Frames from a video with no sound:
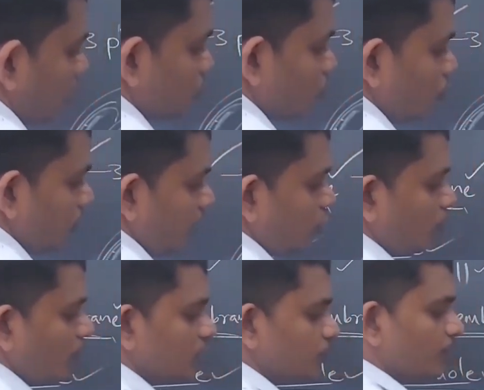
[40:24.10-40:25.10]
smooth
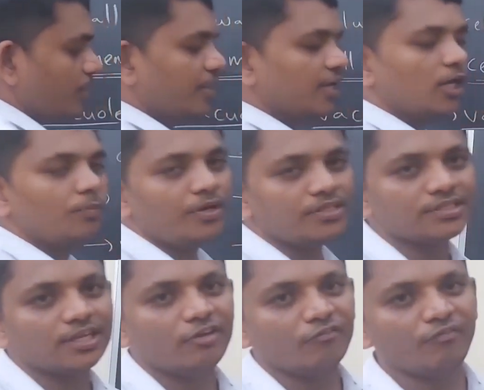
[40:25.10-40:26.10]
endoplasmic reticulum, is
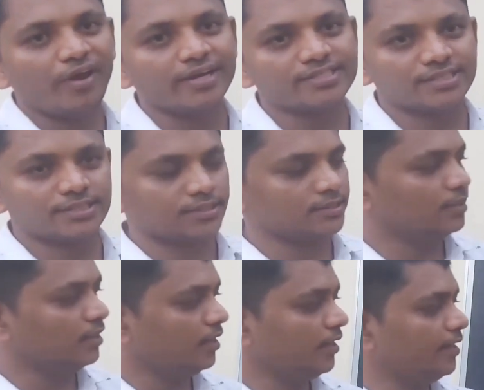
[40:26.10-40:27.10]
fats.
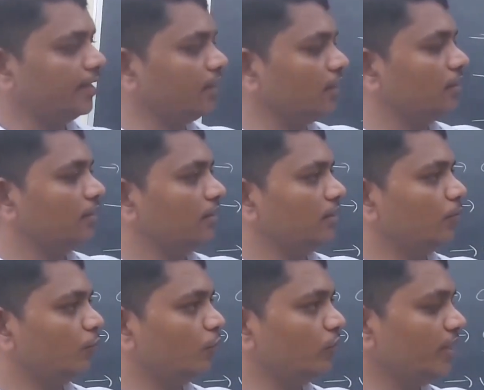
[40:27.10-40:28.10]
Here
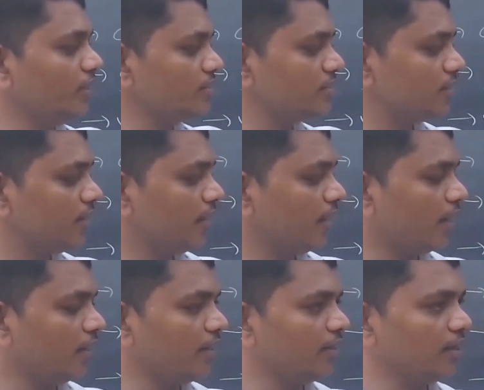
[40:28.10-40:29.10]
proteins
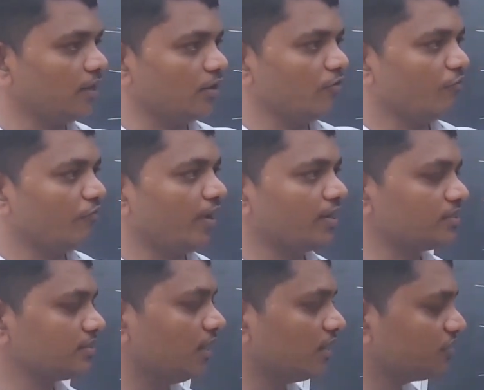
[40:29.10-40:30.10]
and here
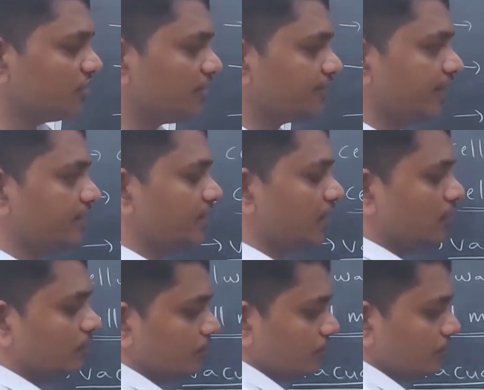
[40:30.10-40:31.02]
fats are synthesizing.